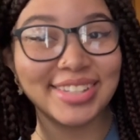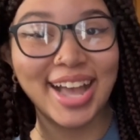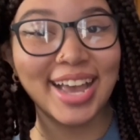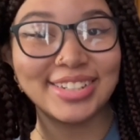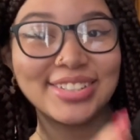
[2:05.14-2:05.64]

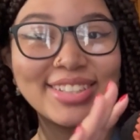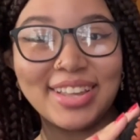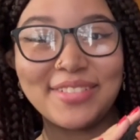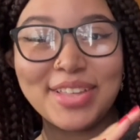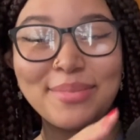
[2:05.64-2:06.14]
I just
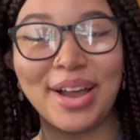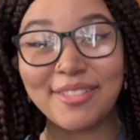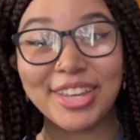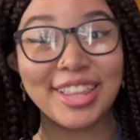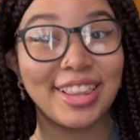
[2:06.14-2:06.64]
love them. I
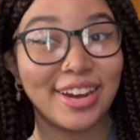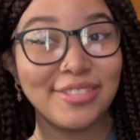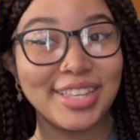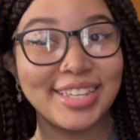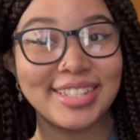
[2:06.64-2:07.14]
make a lot
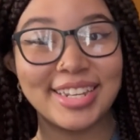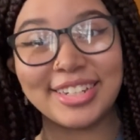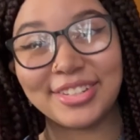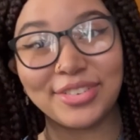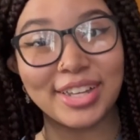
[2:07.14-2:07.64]
of these in
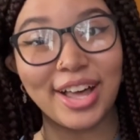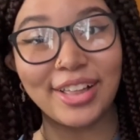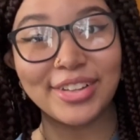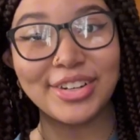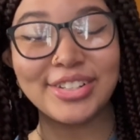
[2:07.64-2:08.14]
different
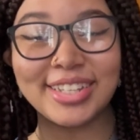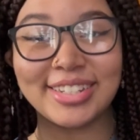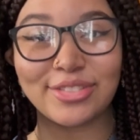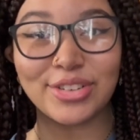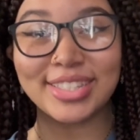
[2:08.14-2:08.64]
colors and
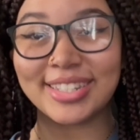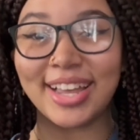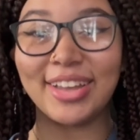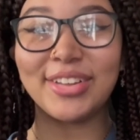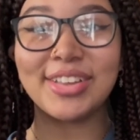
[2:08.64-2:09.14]
different
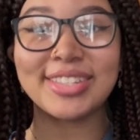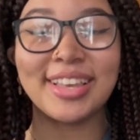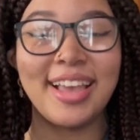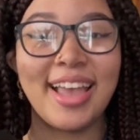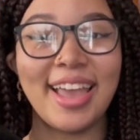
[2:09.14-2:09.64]
styles,
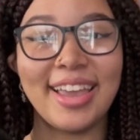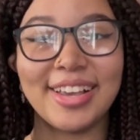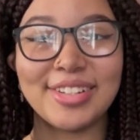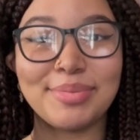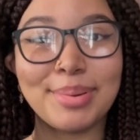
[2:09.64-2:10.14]

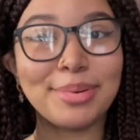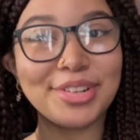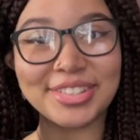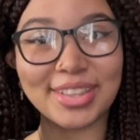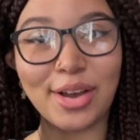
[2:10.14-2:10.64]
and people
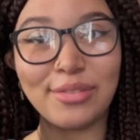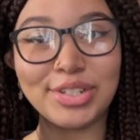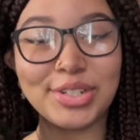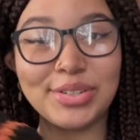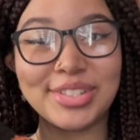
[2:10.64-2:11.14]
just love
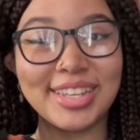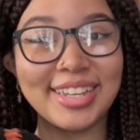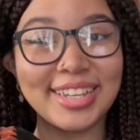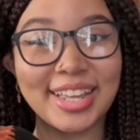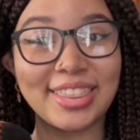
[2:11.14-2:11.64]

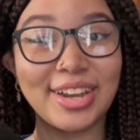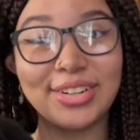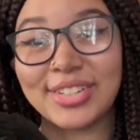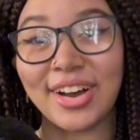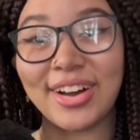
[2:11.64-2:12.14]
choosing
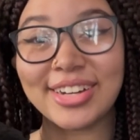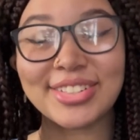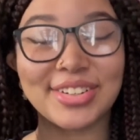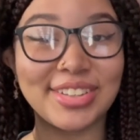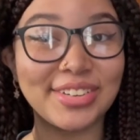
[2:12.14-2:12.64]
their
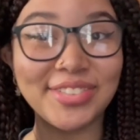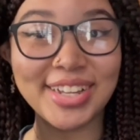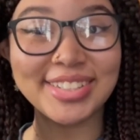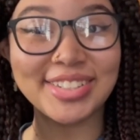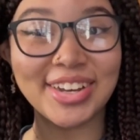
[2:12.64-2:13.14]
dogs or their
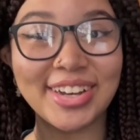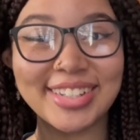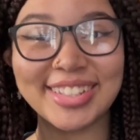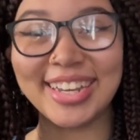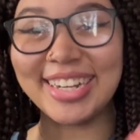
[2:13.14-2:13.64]
friends'
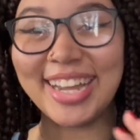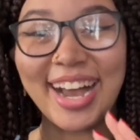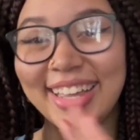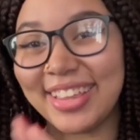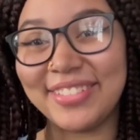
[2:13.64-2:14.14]
dogs, and
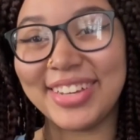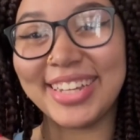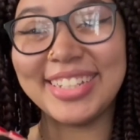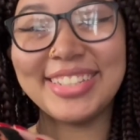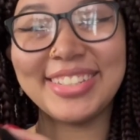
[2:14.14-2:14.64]
I love it.
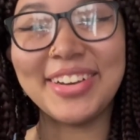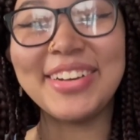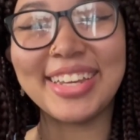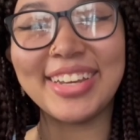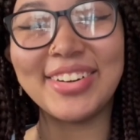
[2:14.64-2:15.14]
It's so
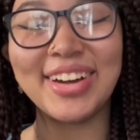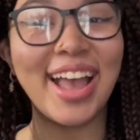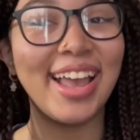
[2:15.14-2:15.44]
cute.